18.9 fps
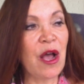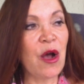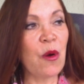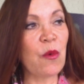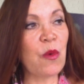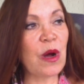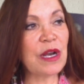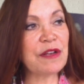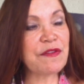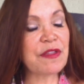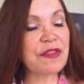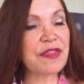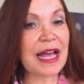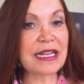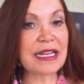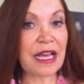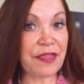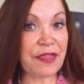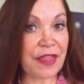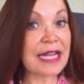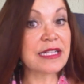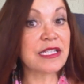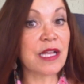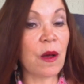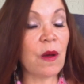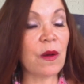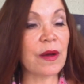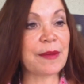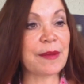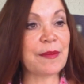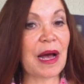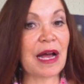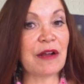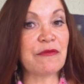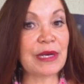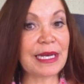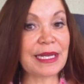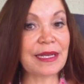one of that at that time,
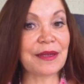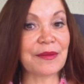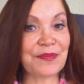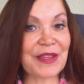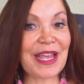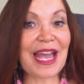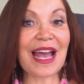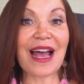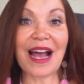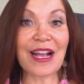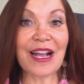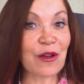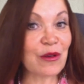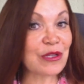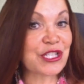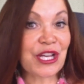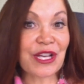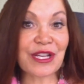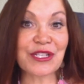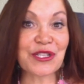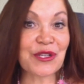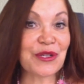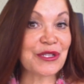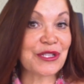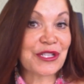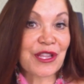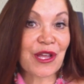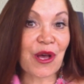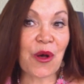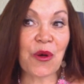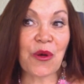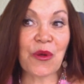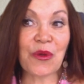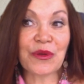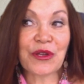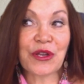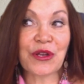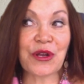I got turned on to the
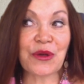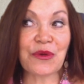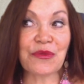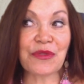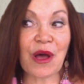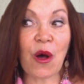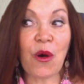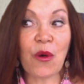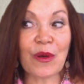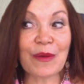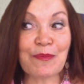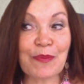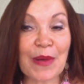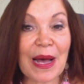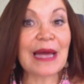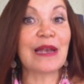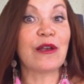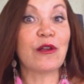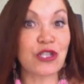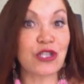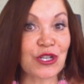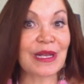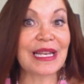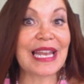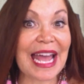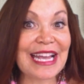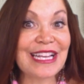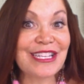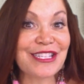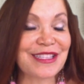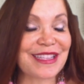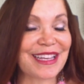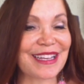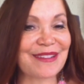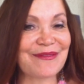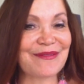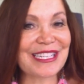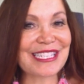whole biological age
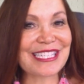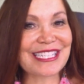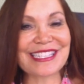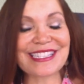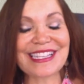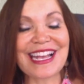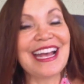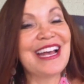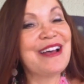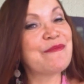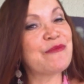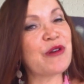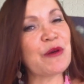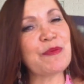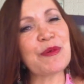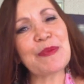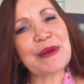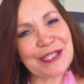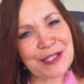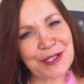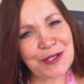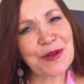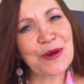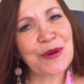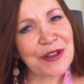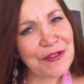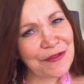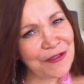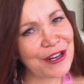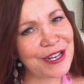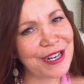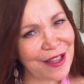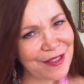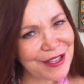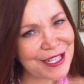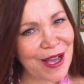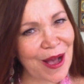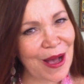thing, which is probably a story for
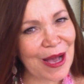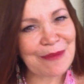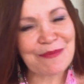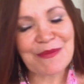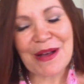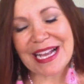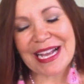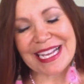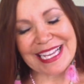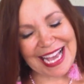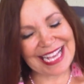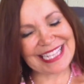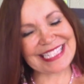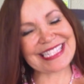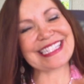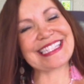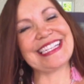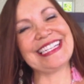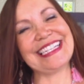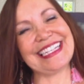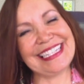another time, I guess.